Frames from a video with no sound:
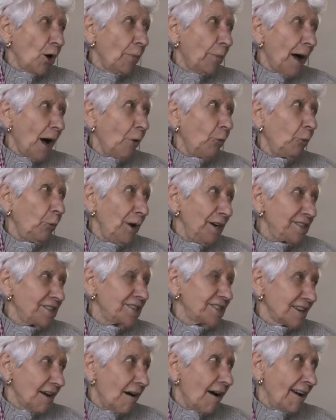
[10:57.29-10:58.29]
about which
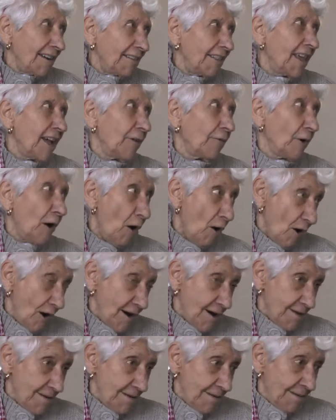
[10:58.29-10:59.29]
side they're
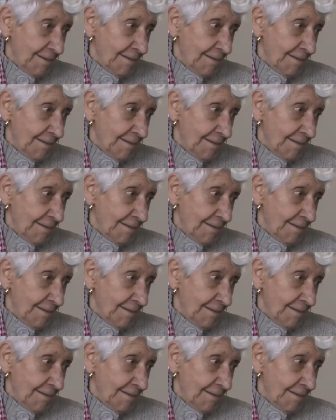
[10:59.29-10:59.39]
on.